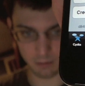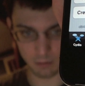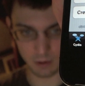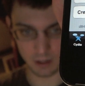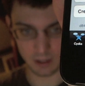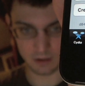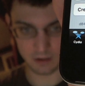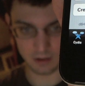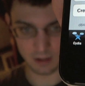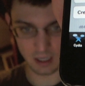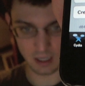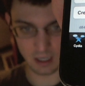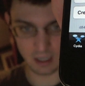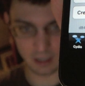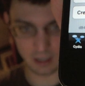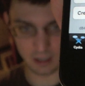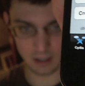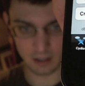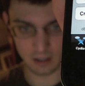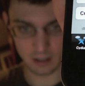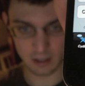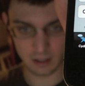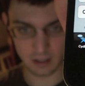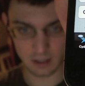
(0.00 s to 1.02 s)
right
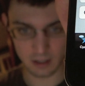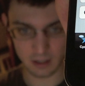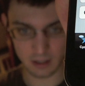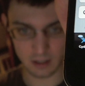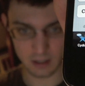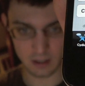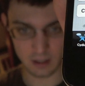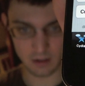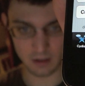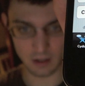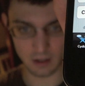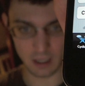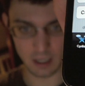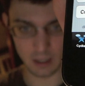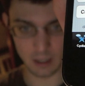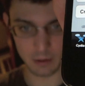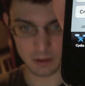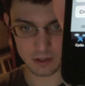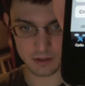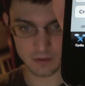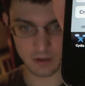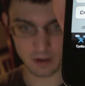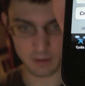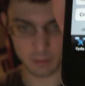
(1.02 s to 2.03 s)
there.
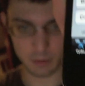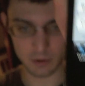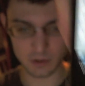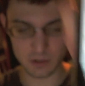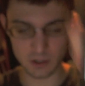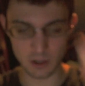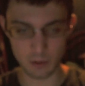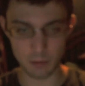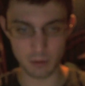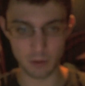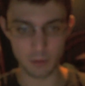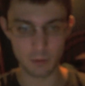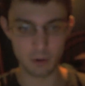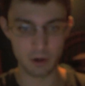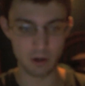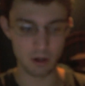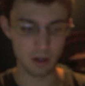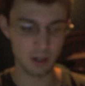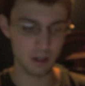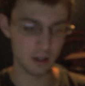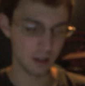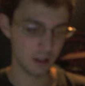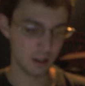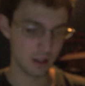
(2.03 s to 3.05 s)
iOS 5.0.1,
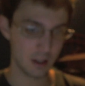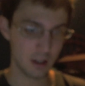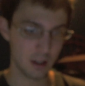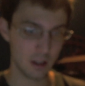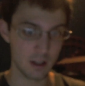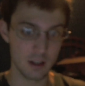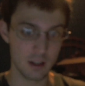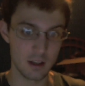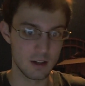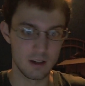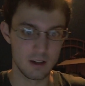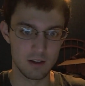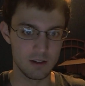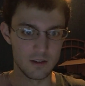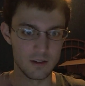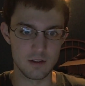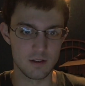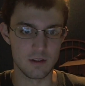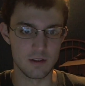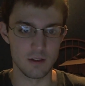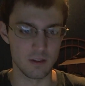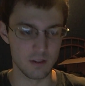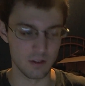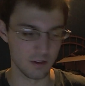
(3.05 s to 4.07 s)
alright?
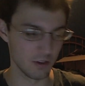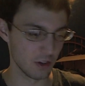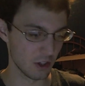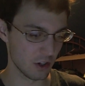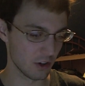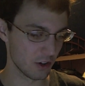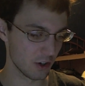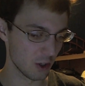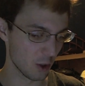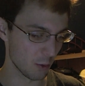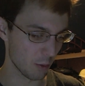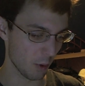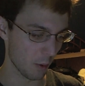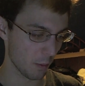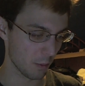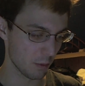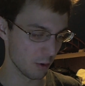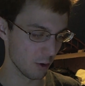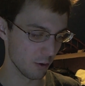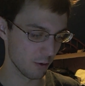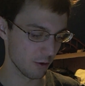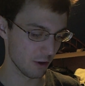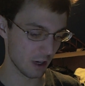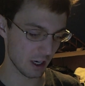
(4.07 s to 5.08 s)
Literally no more
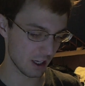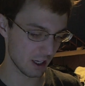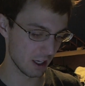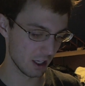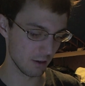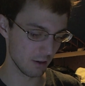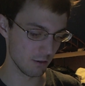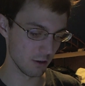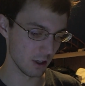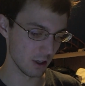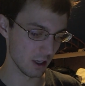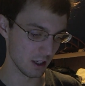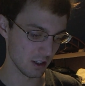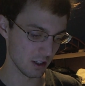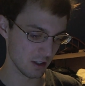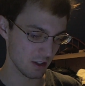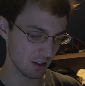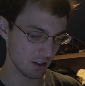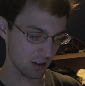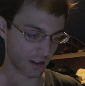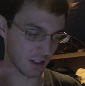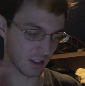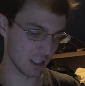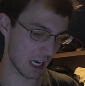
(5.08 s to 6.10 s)
proof that I can give you guys.
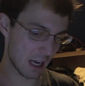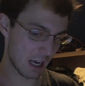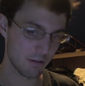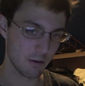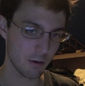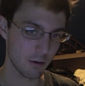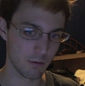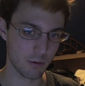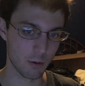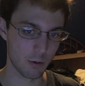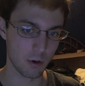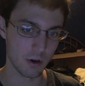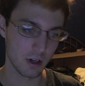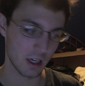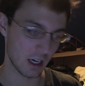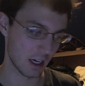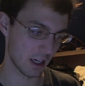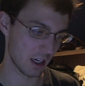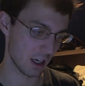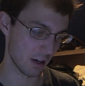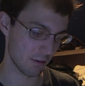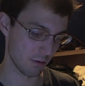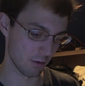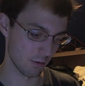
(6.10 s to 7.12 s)
This is an iPhone 4, not
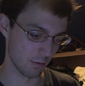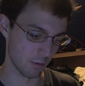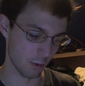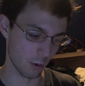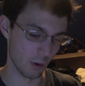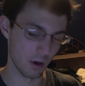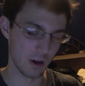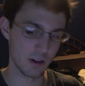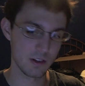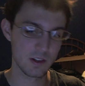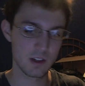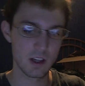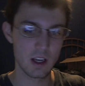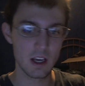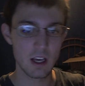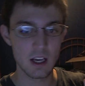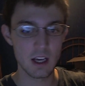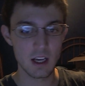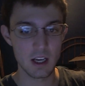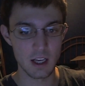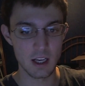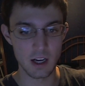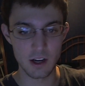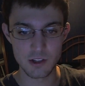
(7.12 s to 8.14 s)
an iPhone 4S,
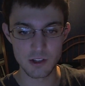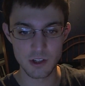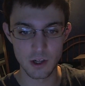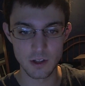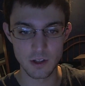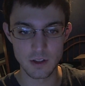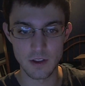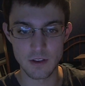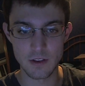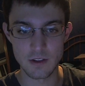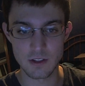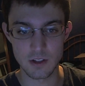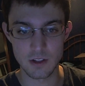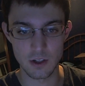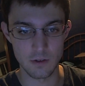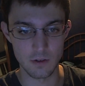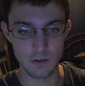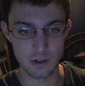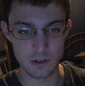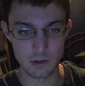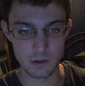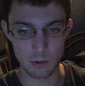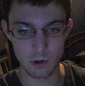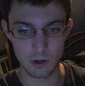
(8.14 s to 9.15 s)
and I'll show you that the server
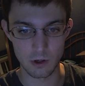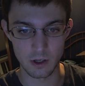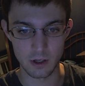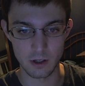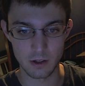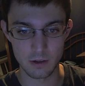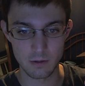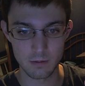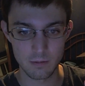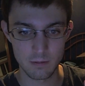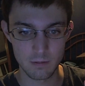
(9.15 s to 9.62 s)
is working.